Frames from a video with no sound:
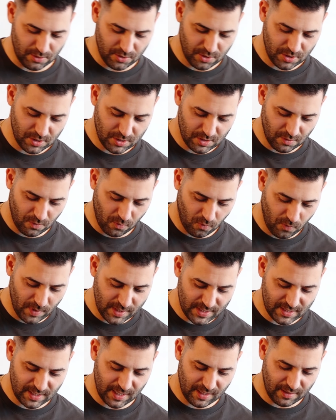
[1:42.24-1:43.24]
just
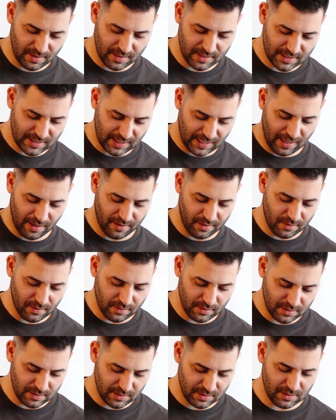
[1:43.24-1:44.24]
whisking this together
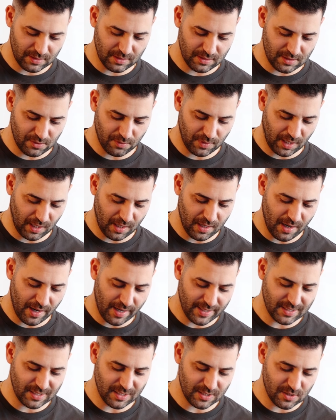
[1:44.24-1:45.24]
until we get a
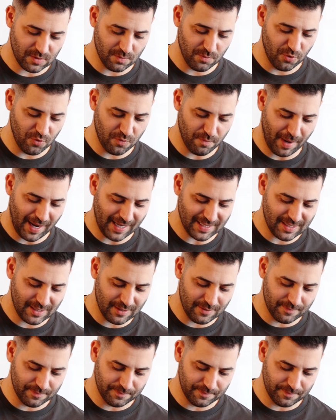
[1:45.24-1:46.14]
nice smooth batter.